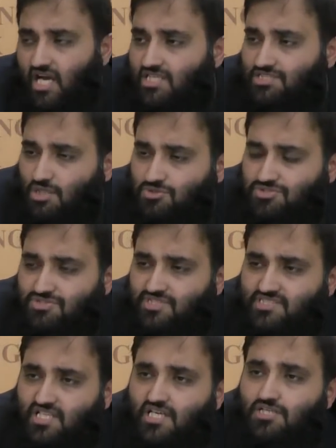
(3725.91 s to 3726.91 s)

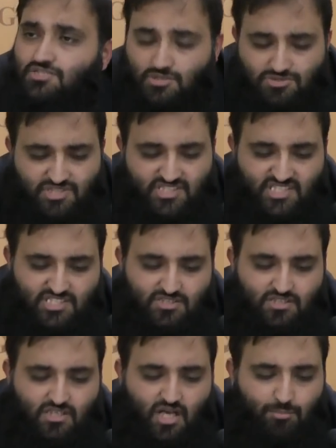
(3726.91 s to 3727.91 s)
Adulterers and
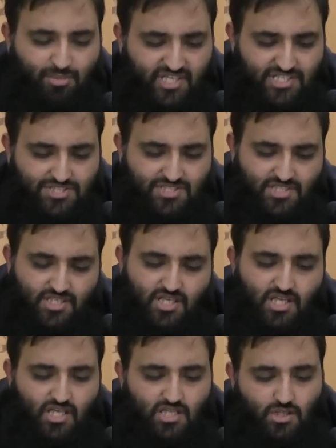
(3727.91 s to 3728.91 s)
adulteresses are punished.
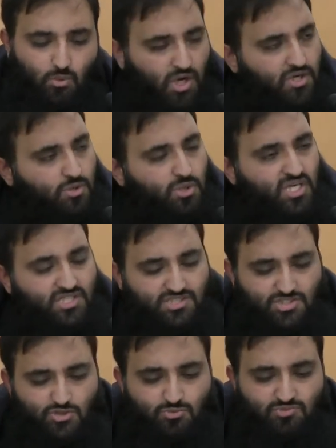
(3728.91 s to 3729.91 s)
The one who
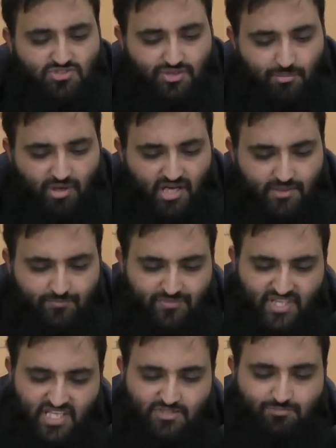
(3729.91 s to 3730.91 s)
consumes riba
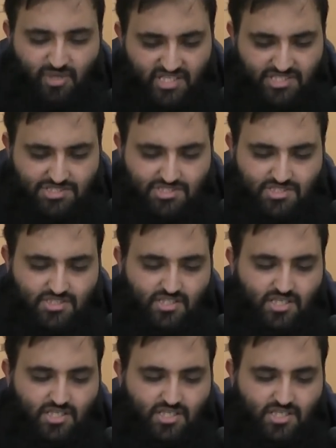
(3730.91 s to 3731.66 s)
is punished.